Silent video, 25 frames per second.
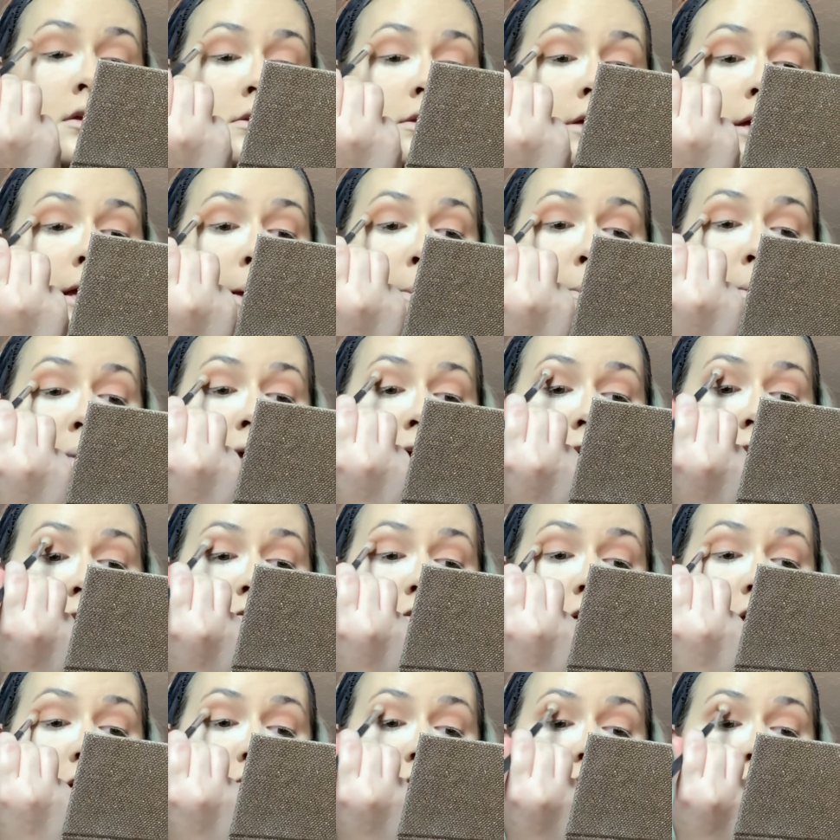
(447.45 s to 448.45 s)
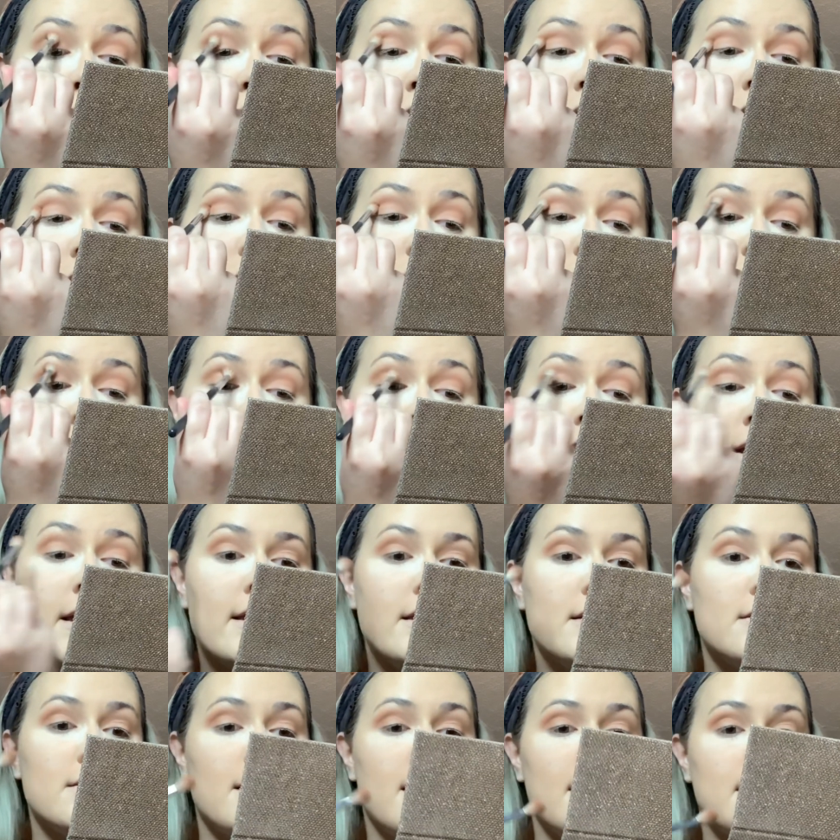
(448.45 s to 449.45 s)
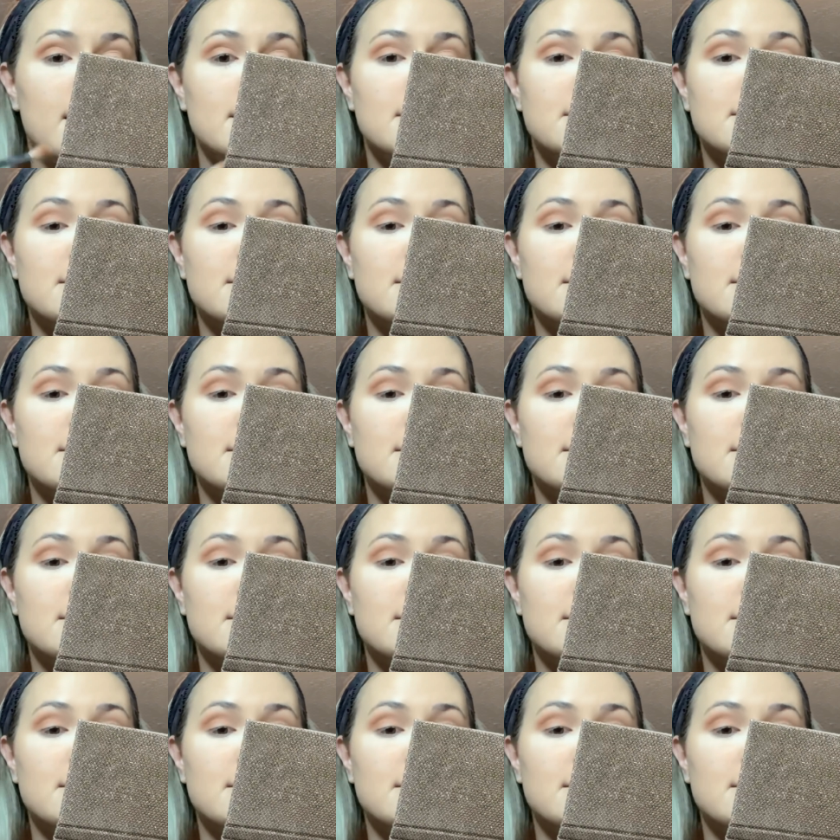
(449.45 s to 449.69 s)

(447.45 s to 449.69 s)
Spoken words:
like big fluffy brush, and kind